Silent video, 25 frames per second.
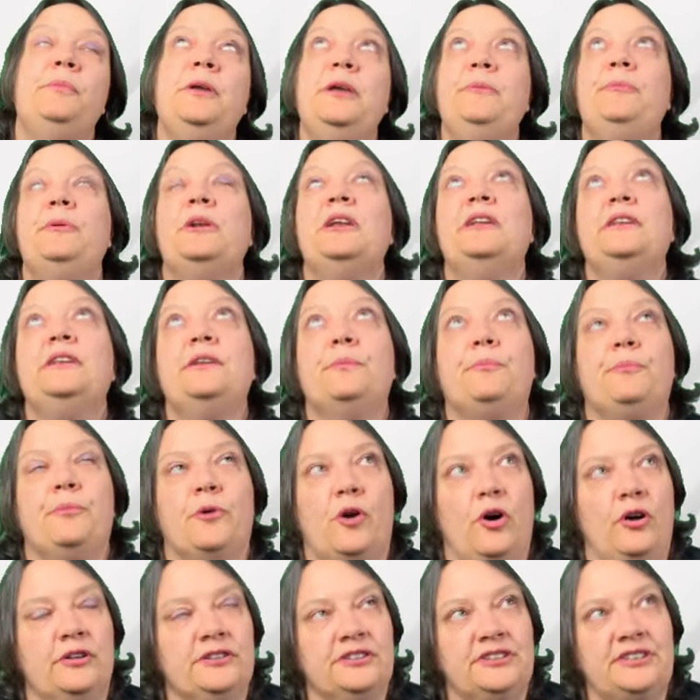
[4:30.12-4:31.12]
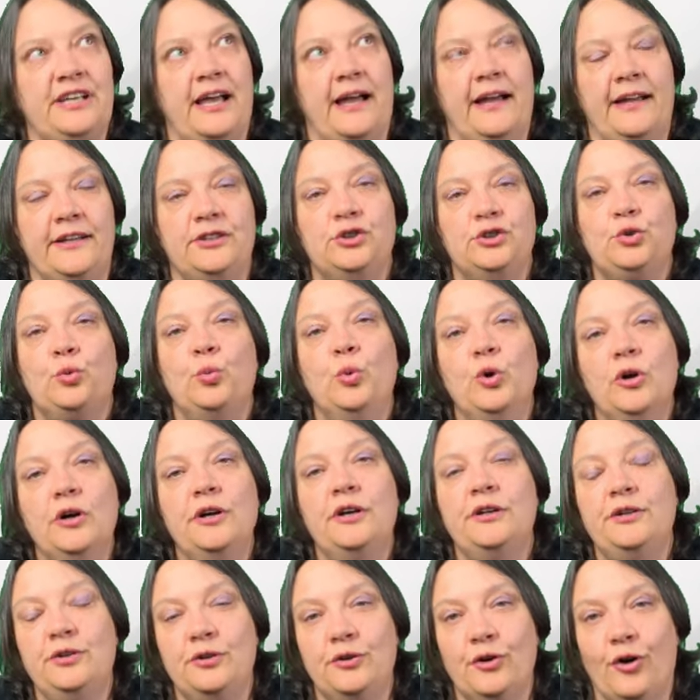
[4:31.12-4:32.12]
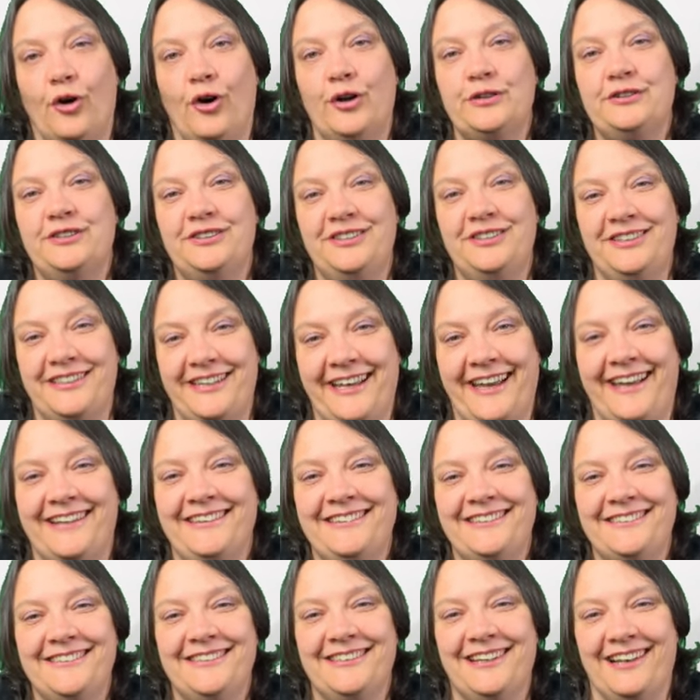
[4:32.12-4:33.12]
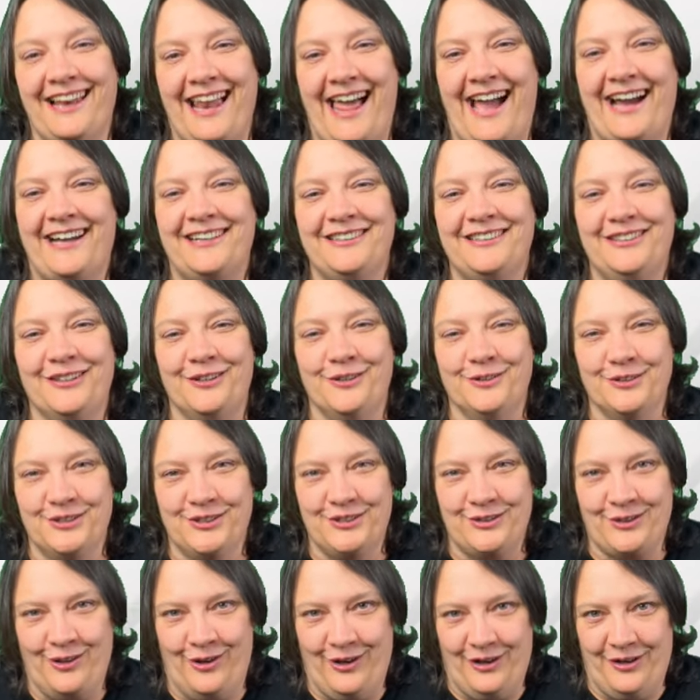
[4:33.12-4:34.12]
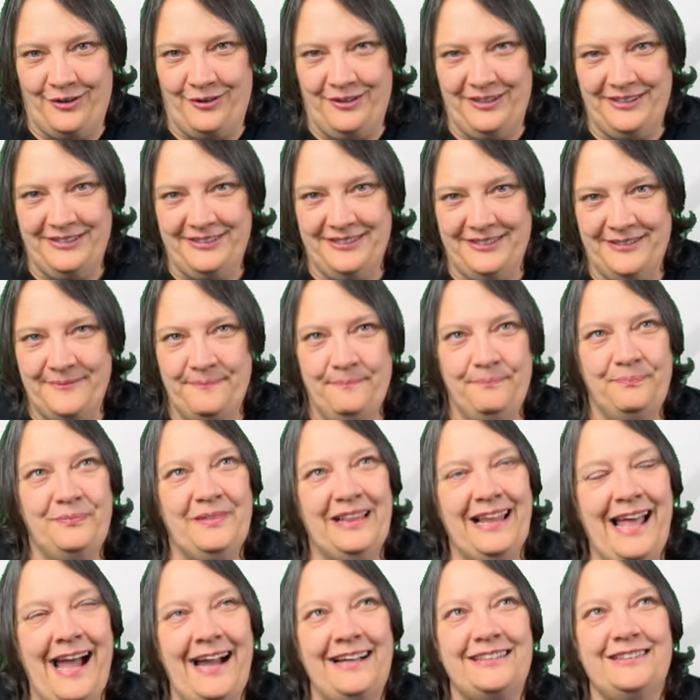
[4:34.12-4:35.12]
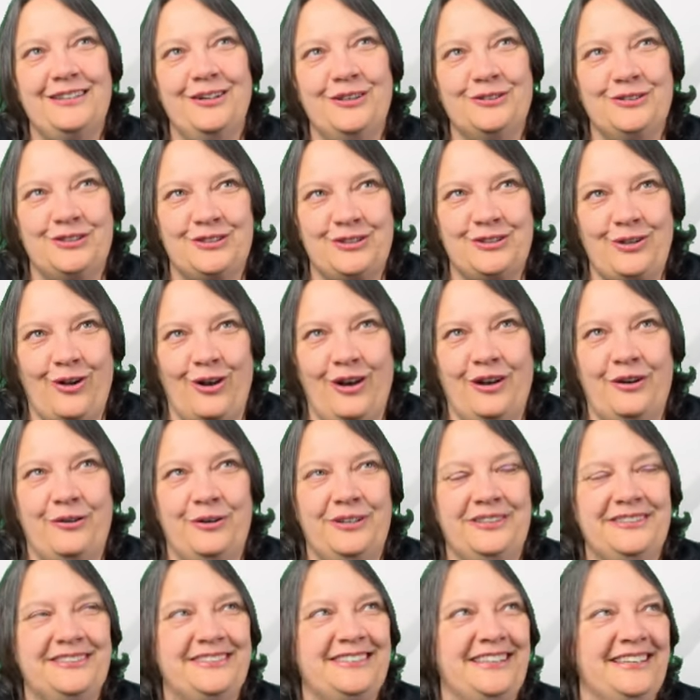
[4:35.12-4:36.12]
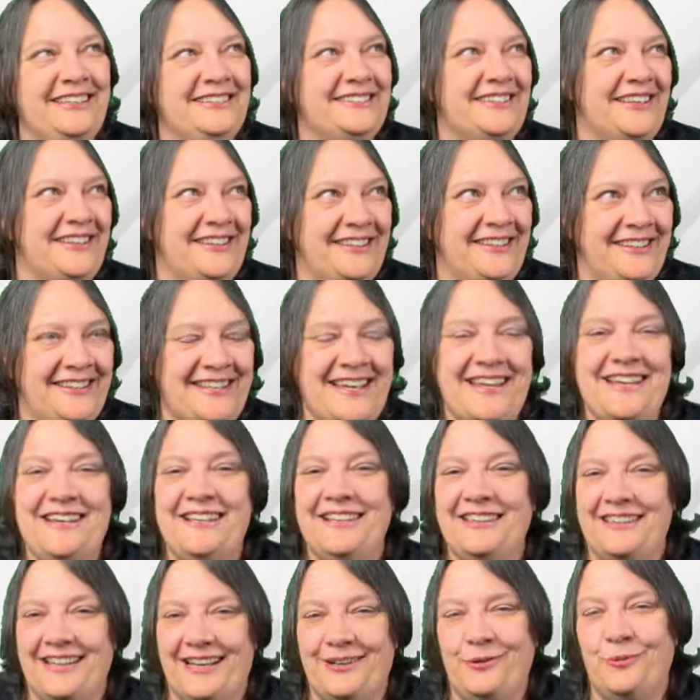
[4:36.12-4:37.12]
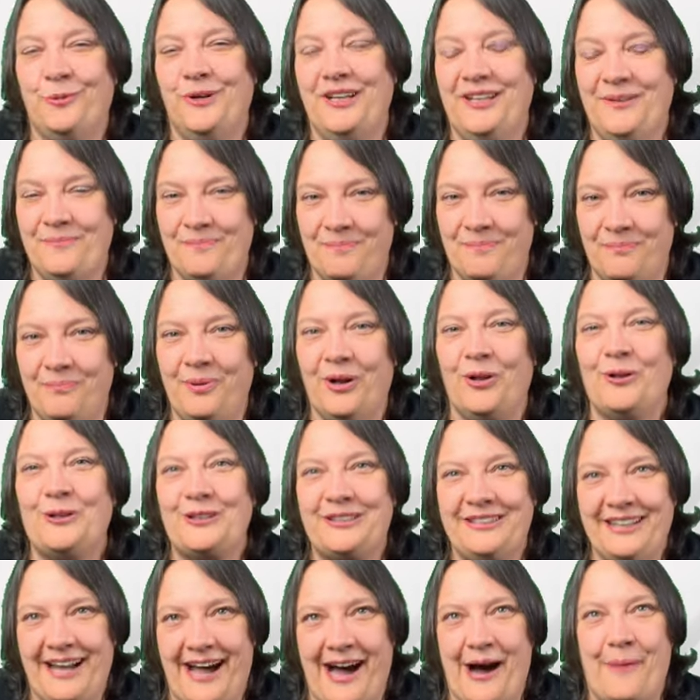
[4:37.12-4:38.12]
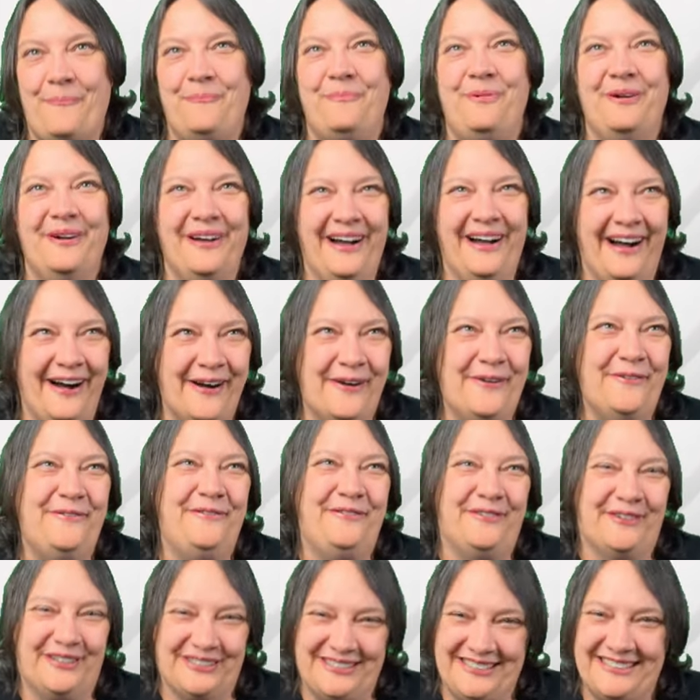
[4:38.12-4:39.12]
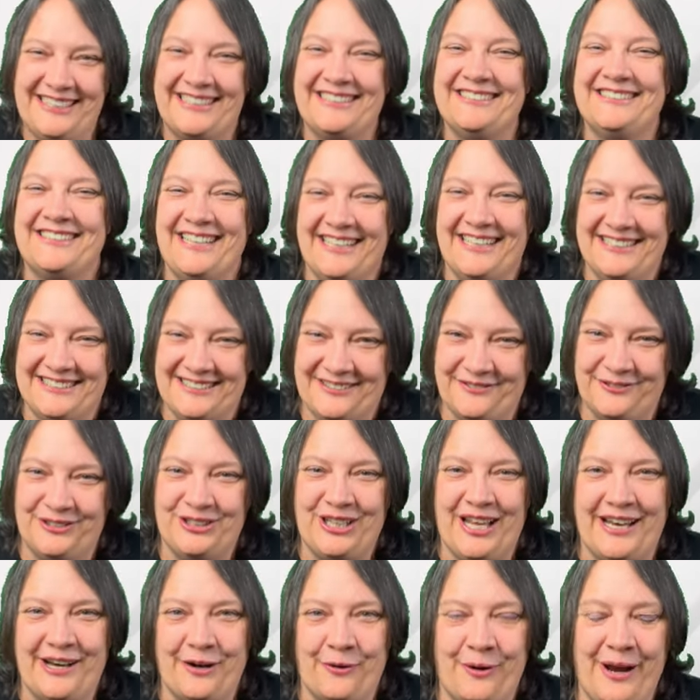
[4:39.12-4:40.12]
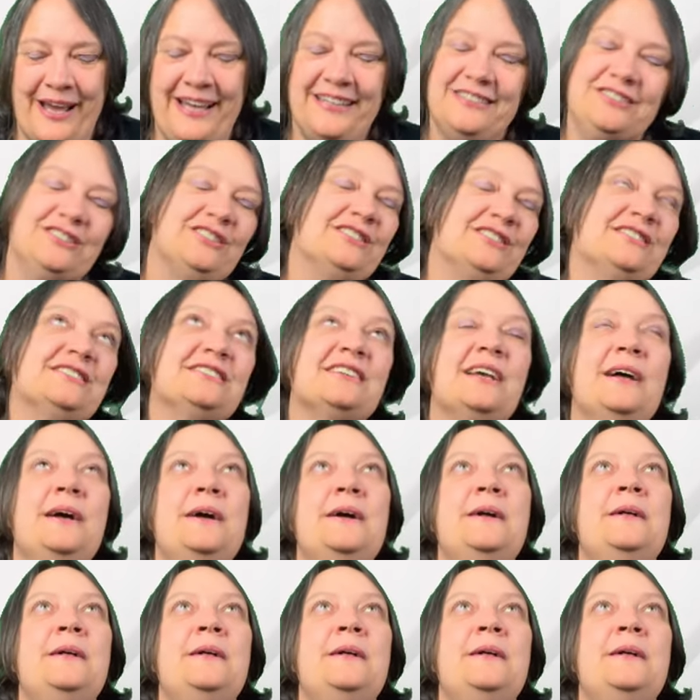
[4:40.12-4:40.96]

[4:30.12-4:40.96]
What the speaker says: People in the Bronze Age were not yet lactose tolerant. Lactose tolerance is a thing that we built up over successive generations.